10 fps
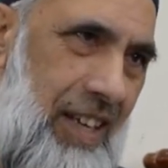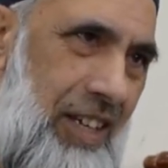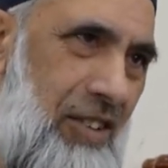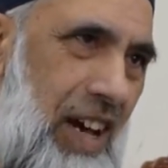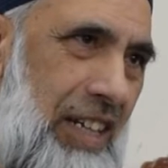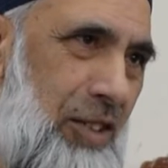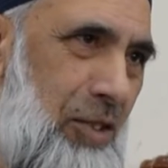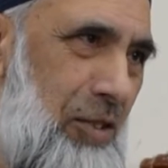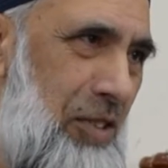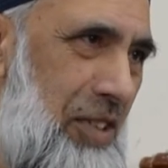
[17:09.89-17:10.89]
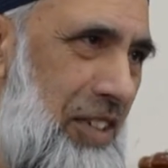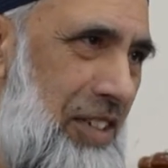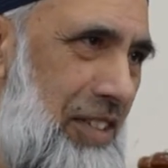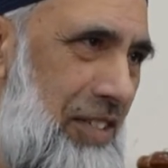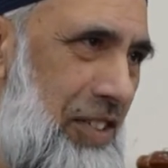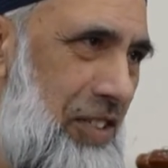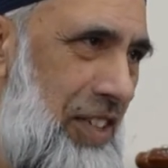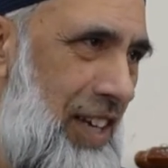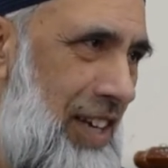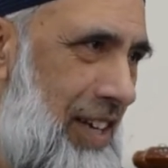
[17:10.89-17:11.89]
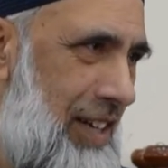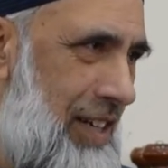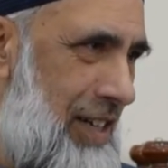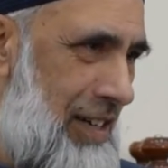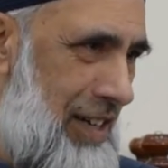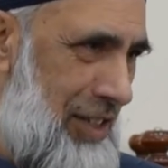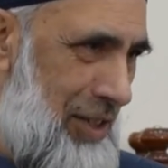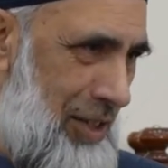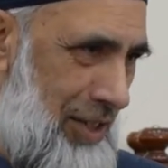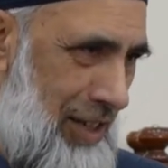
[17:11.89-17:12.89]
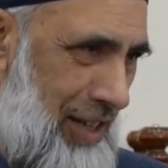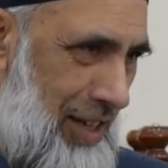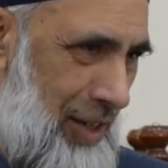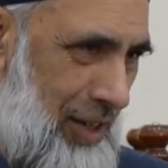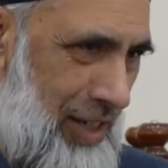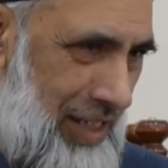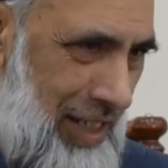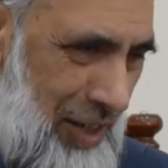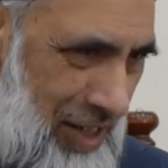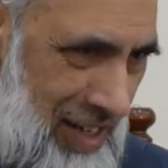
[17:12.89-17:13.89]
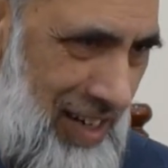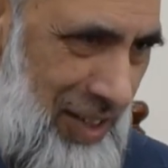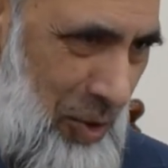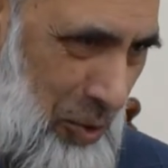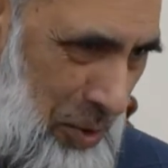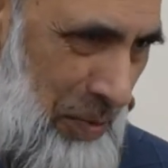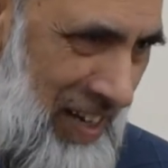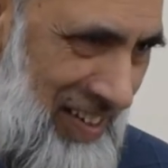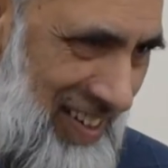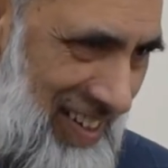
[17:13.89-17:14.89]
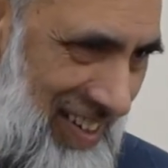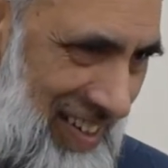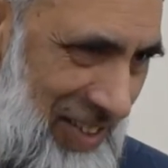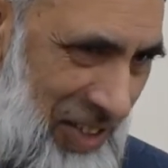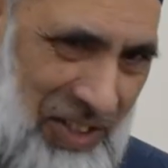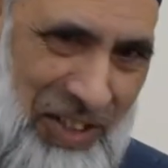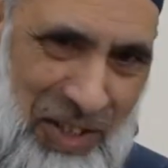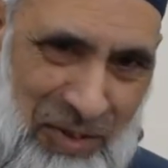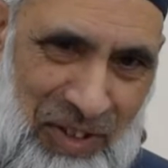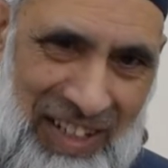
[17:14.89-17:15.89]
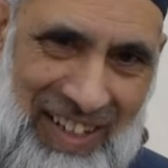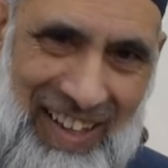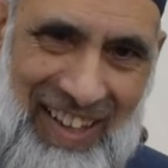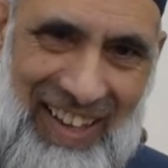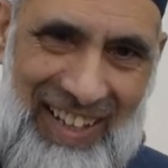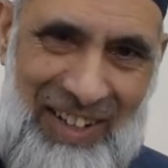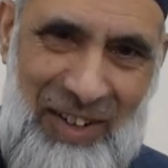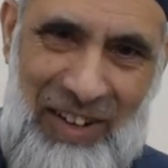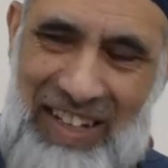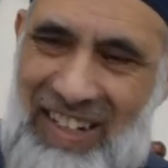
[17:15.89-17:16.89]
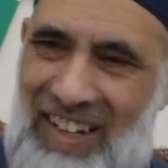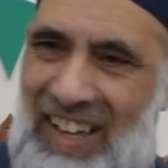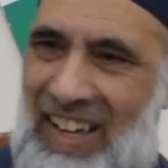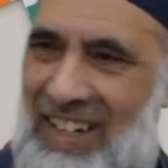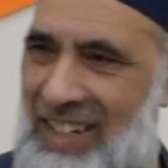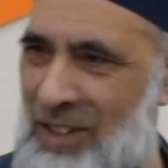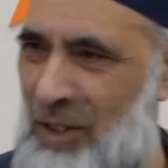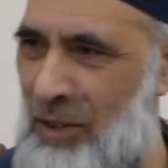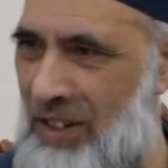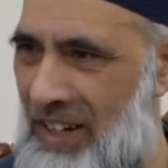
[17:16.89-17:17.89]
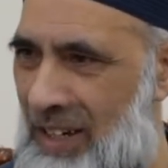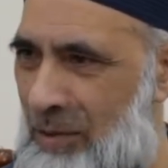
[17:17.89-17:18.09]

You know, I know, you know, there is Curless, is it Curless Osman, season 3, you know, and Atargul,